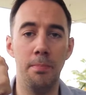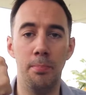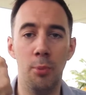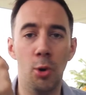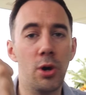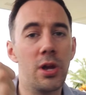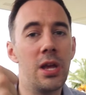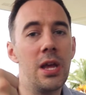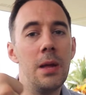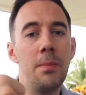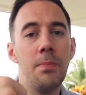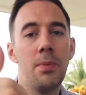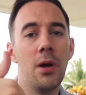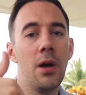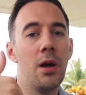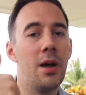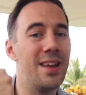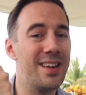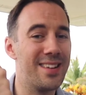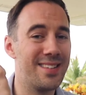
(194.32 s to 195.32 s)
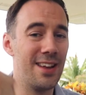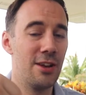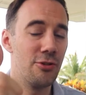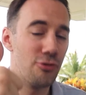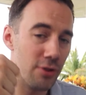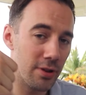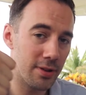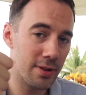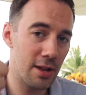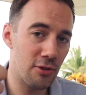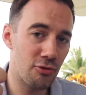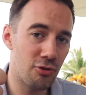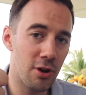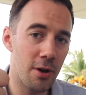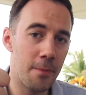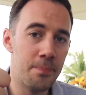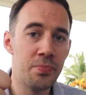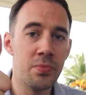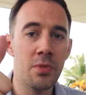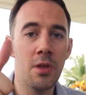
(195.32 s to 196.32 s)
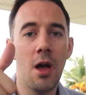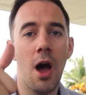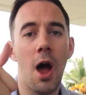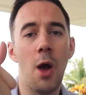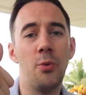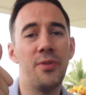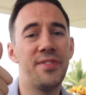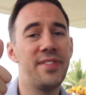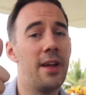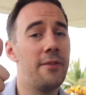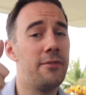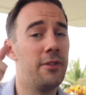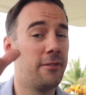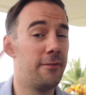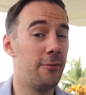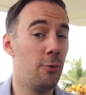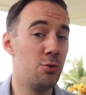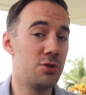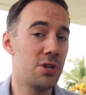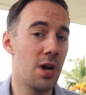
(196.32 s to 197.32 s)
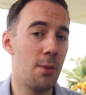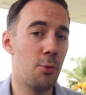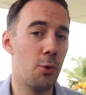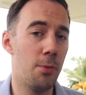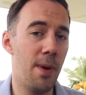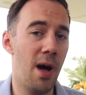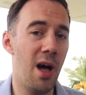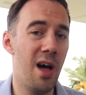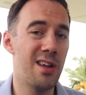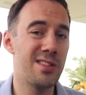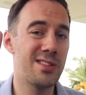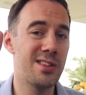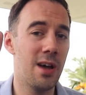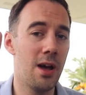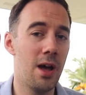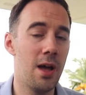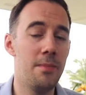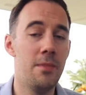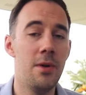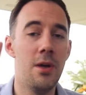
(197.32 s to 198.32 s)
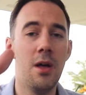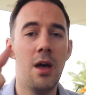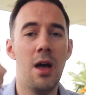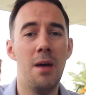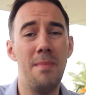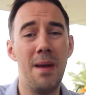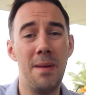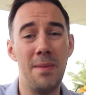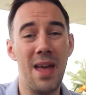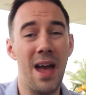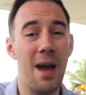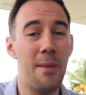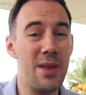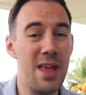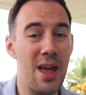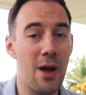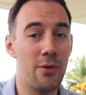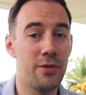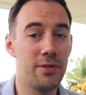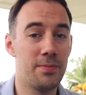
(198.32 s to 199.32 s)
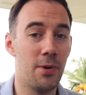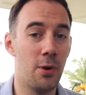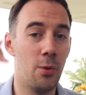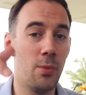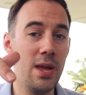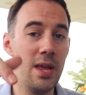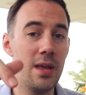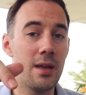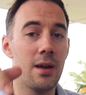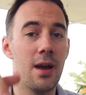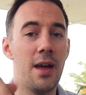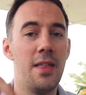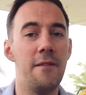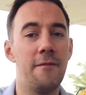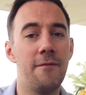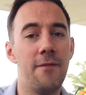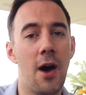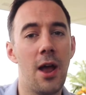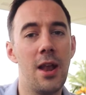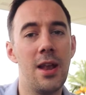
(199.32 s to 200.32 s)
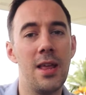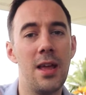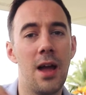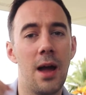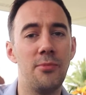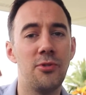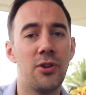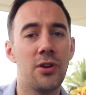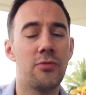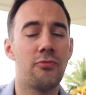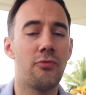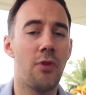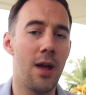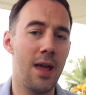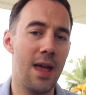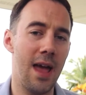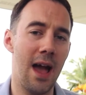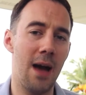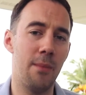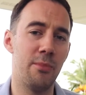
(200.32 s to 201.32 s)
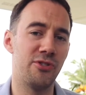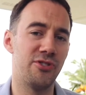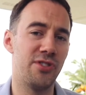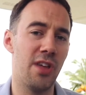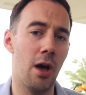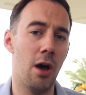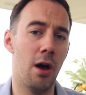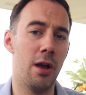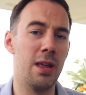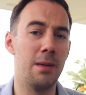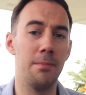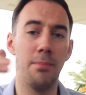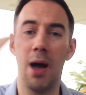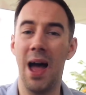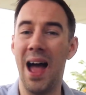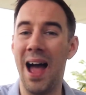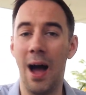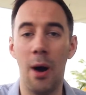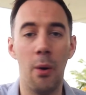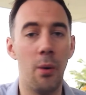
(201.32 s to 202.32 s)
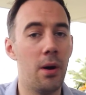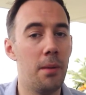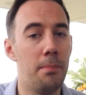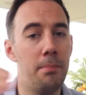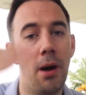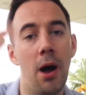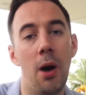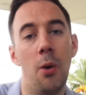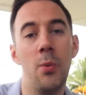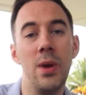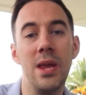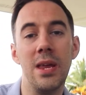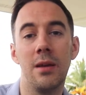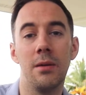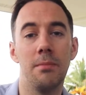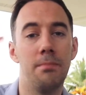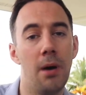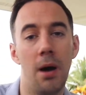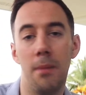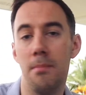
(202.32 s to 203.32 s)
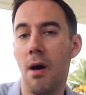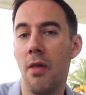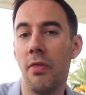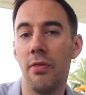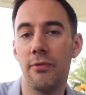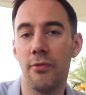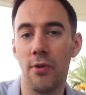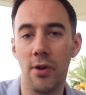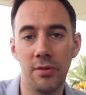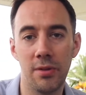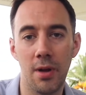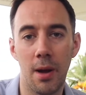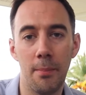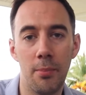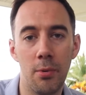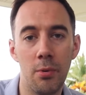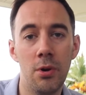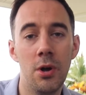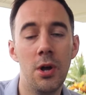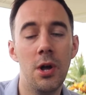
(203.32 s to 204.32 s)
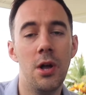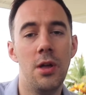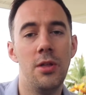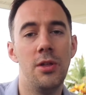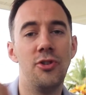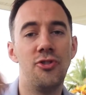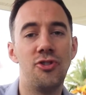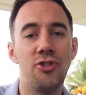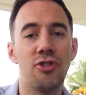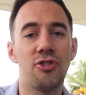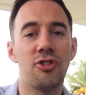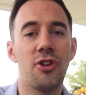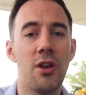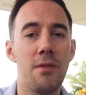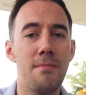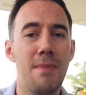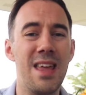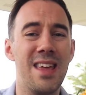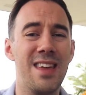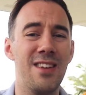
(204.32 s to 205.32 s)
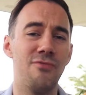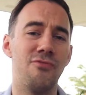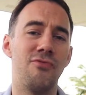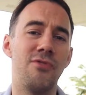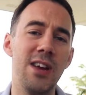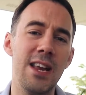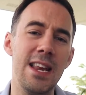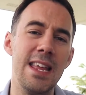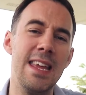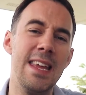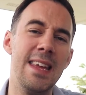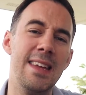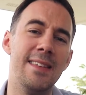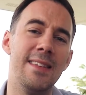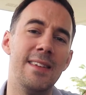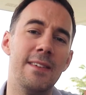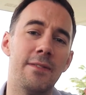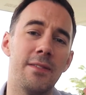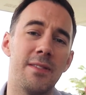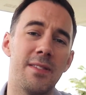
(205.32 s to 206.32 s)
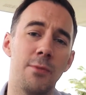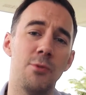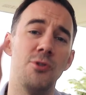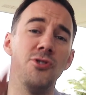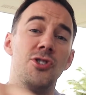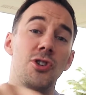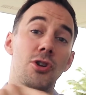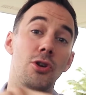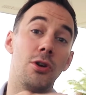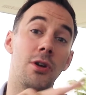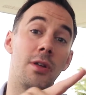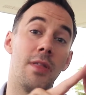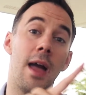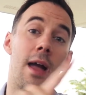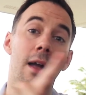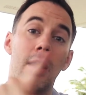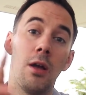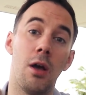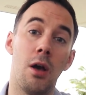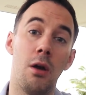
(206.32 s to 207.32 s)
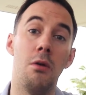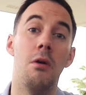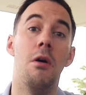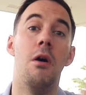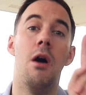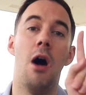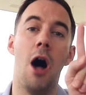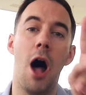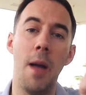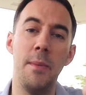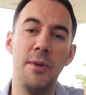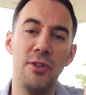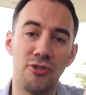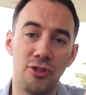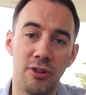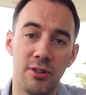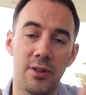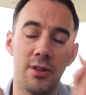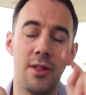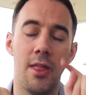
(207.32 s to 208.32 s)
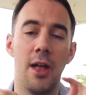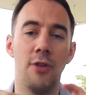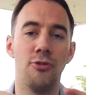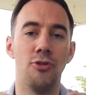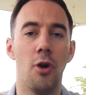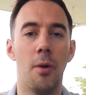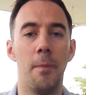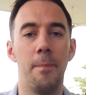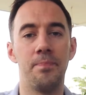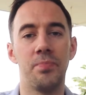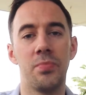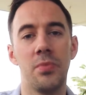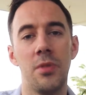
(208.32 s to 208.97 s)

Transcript: bookkeeper, etc., etc. I will say if it's full-time or part-time, maybe how many hours per week, and then finally I'm going to write how much they're earning per hour, per week, per month, for example. It's just going to make it really easy for someone to look at that and go, I'm interested in that job.